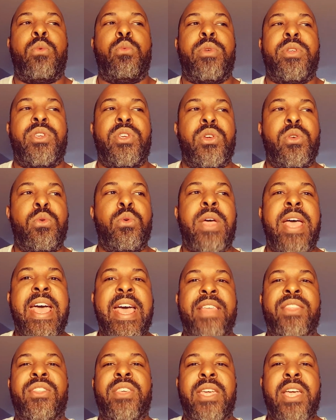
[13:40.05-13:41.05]
When you
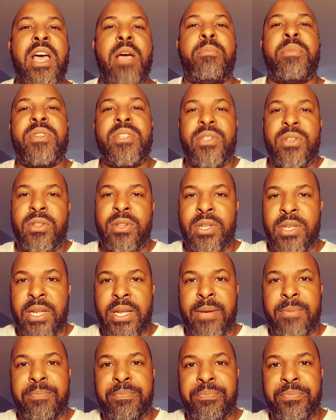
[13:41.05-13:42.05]
had the
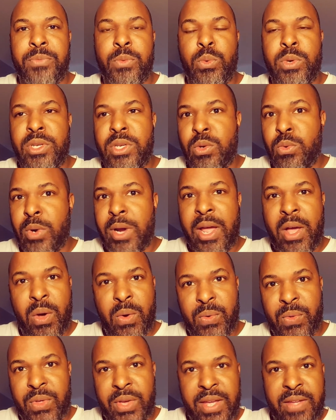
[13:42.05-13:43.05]
opportunity, when you were
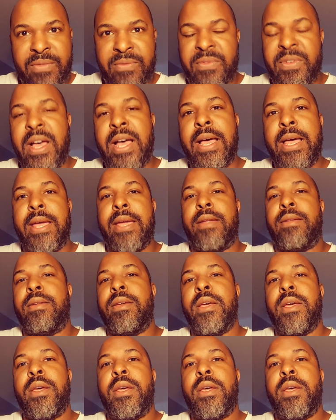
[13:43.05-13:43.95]
healthy and fine,